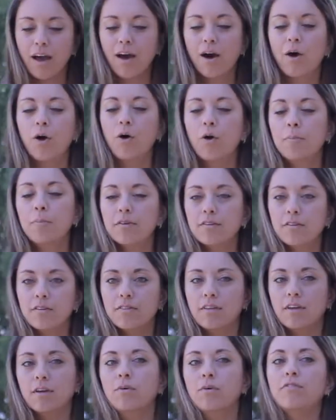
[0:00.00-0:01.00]
Hope is
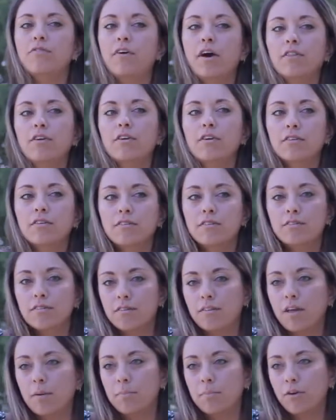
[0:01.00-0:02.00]
a thing with feathers
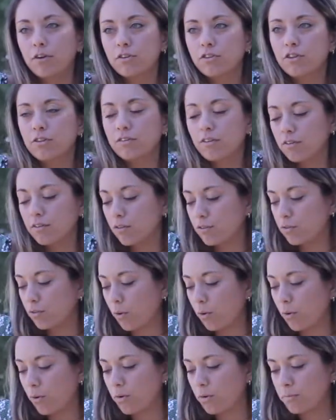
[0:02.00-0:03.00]
that perches in the
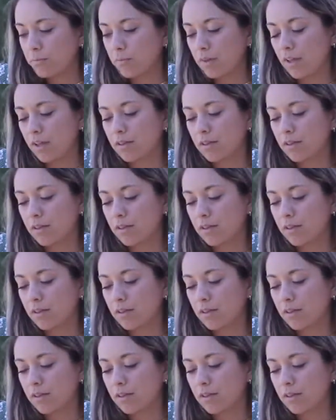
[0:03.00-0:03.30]
soul